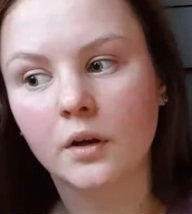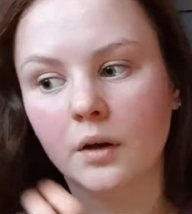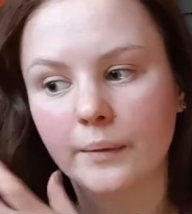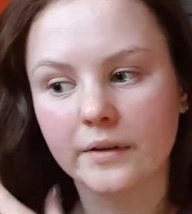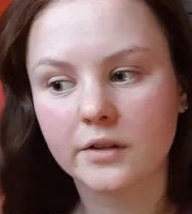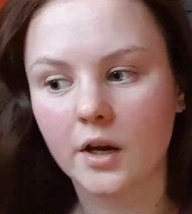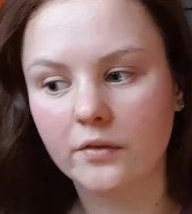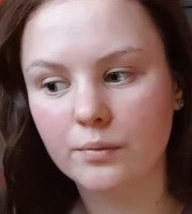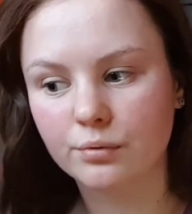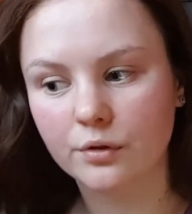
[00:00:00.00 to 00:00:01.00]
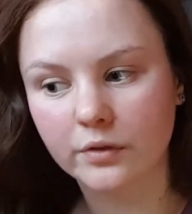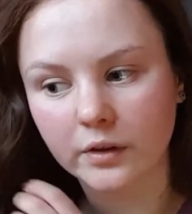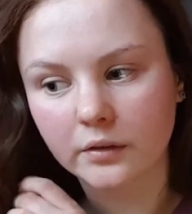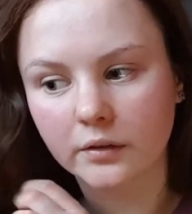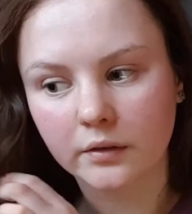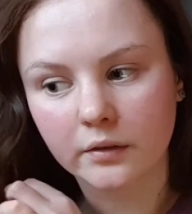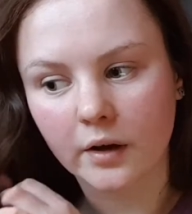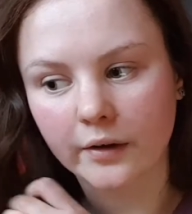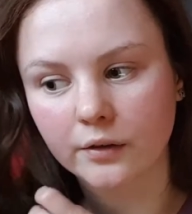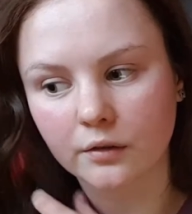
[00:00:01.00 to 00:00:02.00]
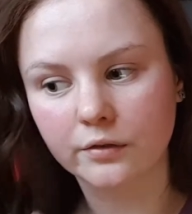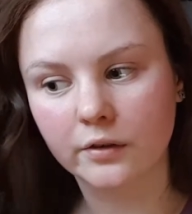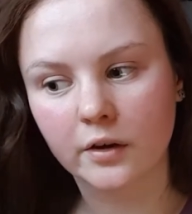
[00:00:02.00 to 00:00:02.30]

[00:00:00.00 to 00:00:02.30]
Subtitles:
I mean, it's kind of improving, kind of.